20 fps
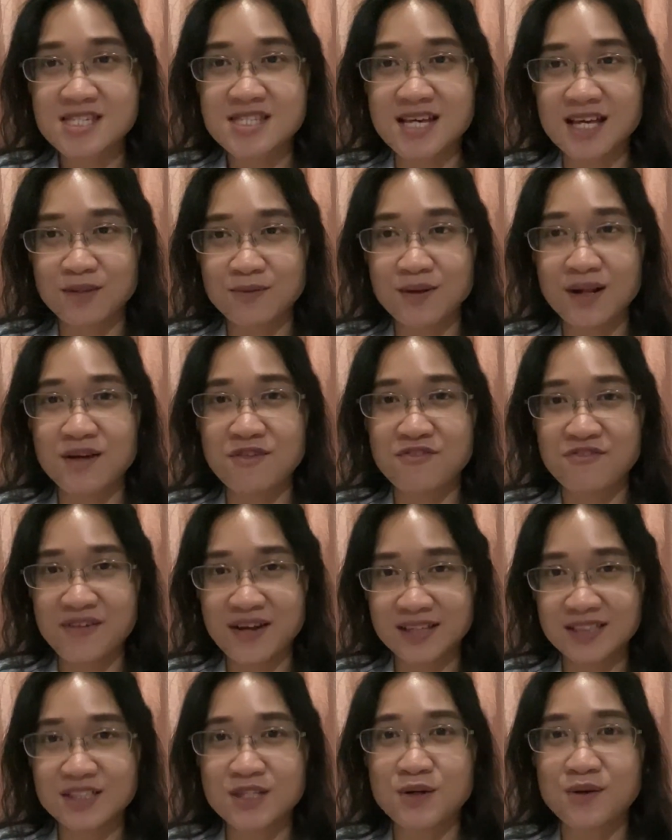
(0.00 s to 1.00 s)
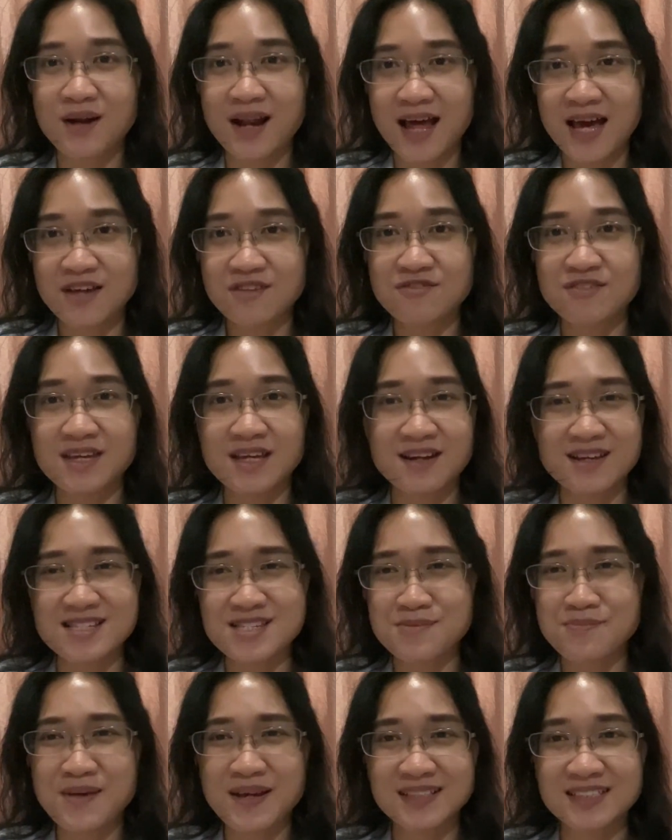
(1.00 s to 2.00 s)
that will affect your life
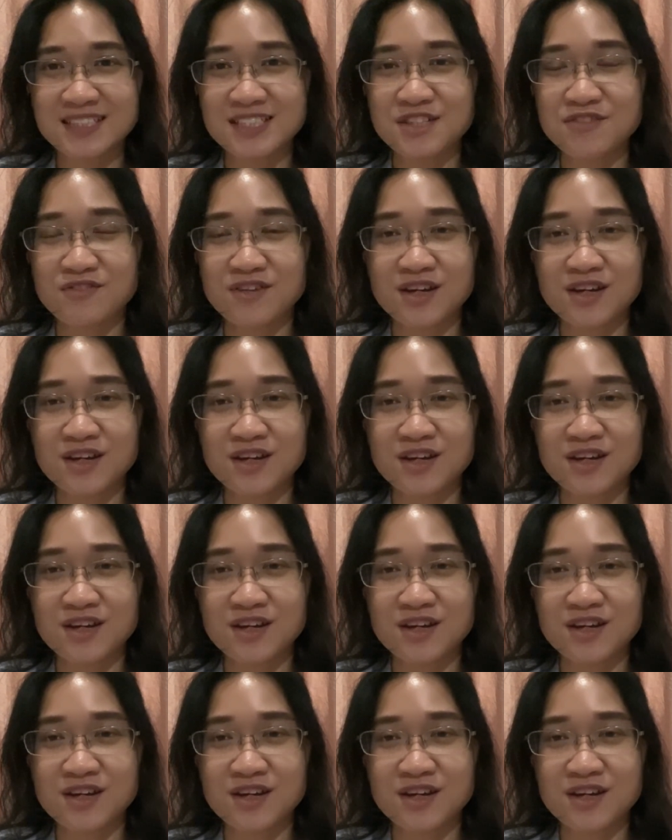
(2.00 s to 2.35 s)
irrespective